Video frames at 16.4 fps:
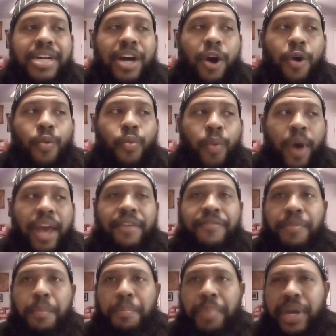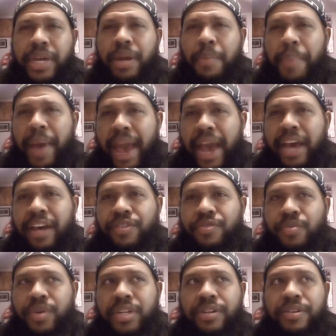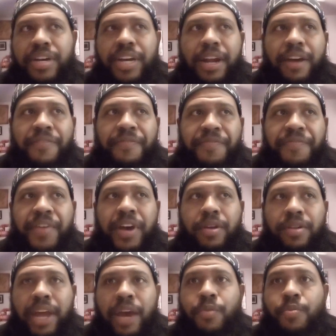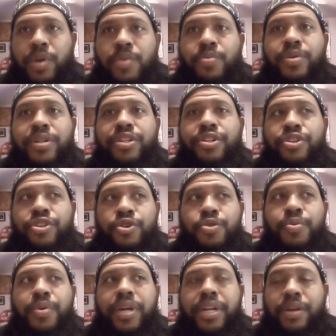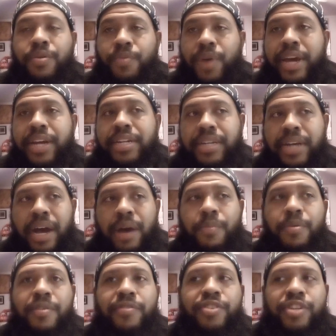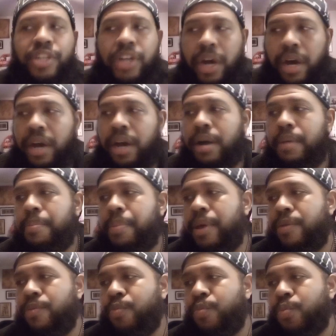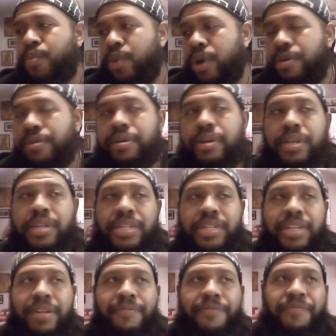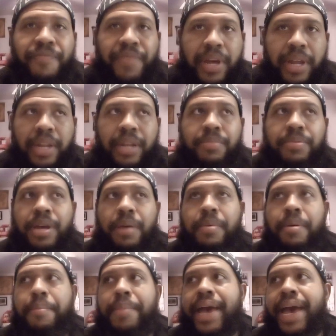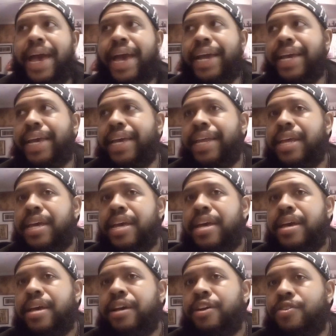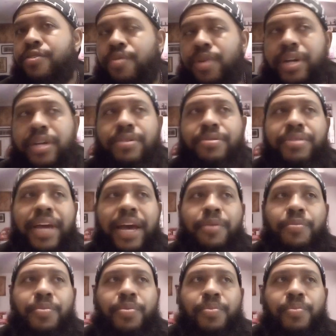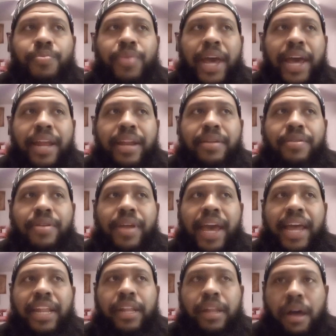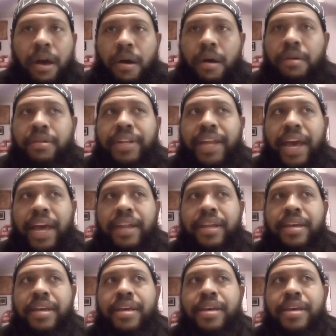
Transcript: away from being a pass rusher, because I felt like we was doing the right job with Chubb and Wilkins and Phillips coming back and Grinkle and Long, that